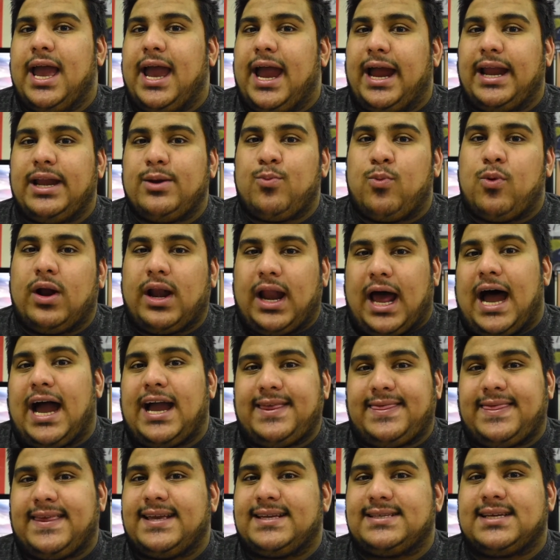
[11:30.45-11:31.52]
And what I
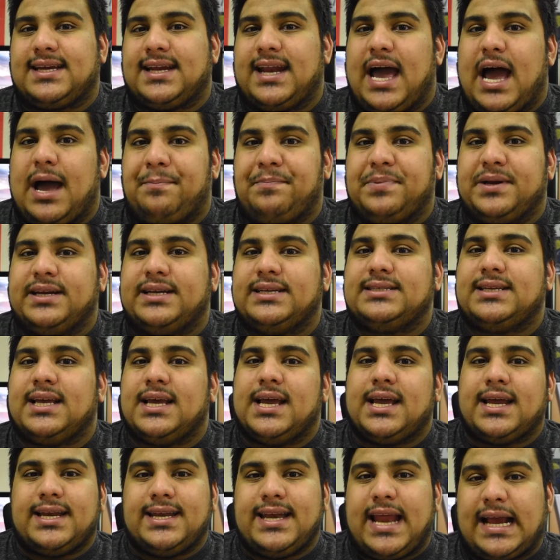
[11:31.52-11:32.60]
think is going to happen is
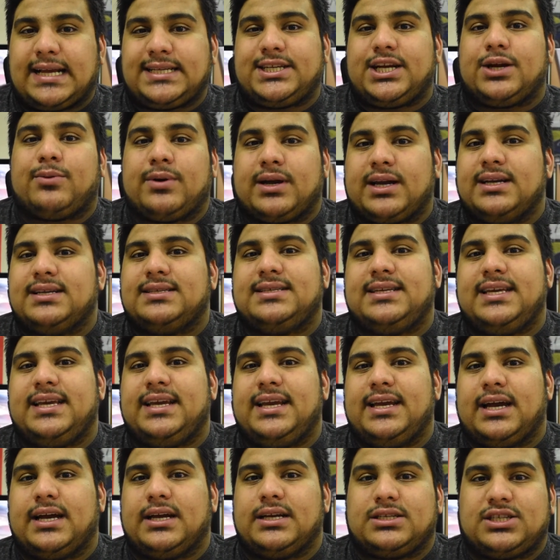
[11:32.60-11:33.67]
next year we're going to
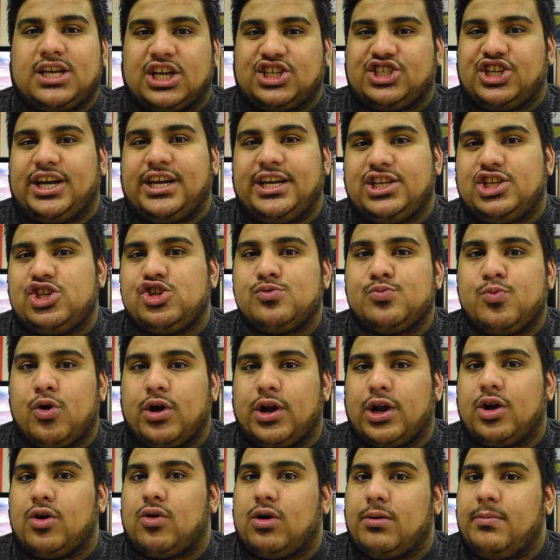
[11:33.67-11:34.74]
see Touch ID
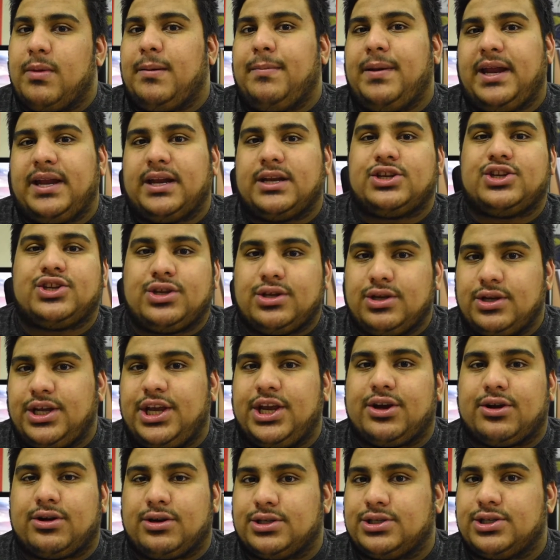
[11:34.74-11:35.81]
2.0, or maybe in a
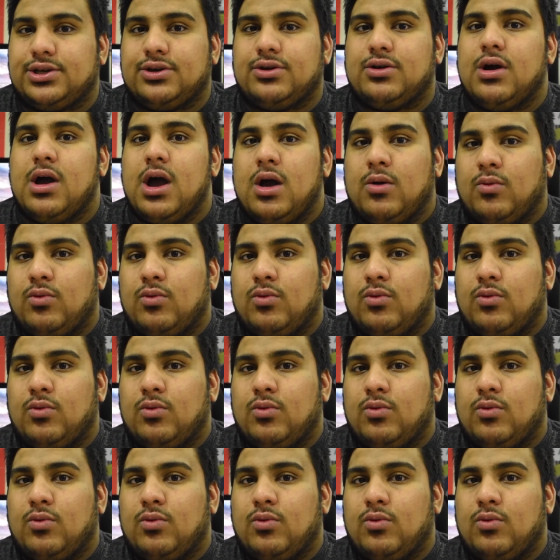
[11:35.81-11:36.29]
year or two,